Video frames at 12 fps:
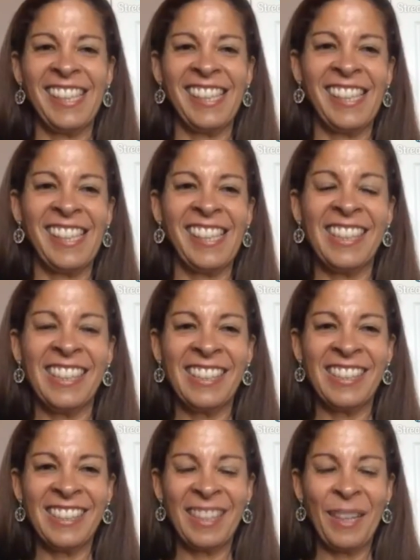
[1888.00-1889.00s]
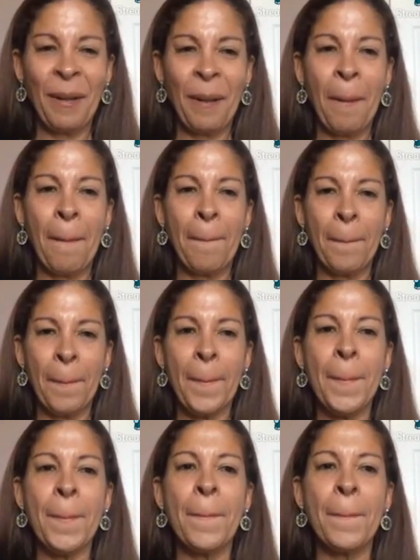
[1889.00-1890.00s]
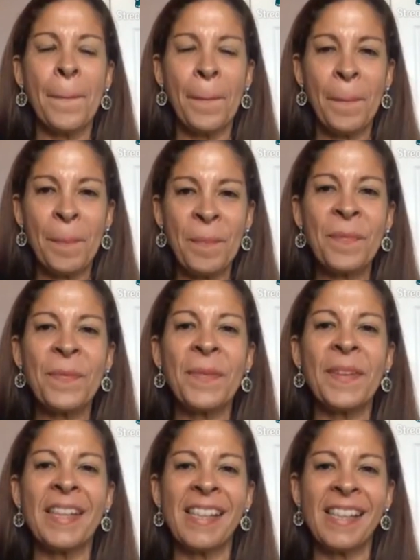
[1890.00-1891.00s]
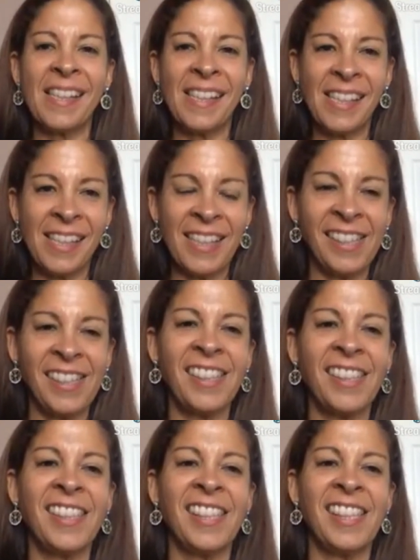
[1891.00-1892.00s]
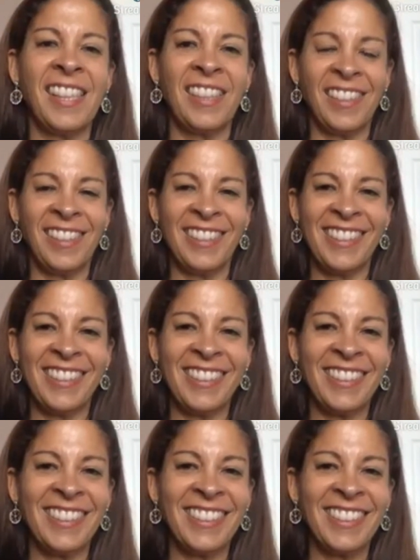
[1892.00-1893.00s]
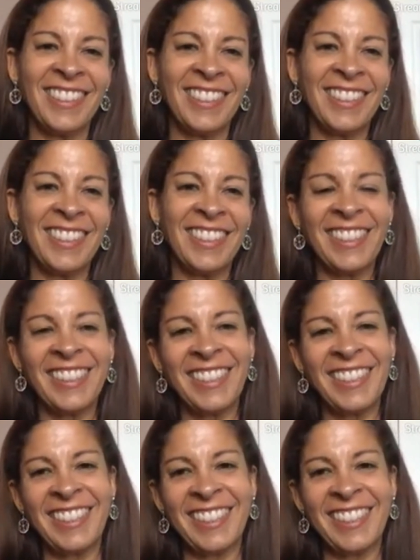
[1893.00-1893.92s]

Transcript: (silent)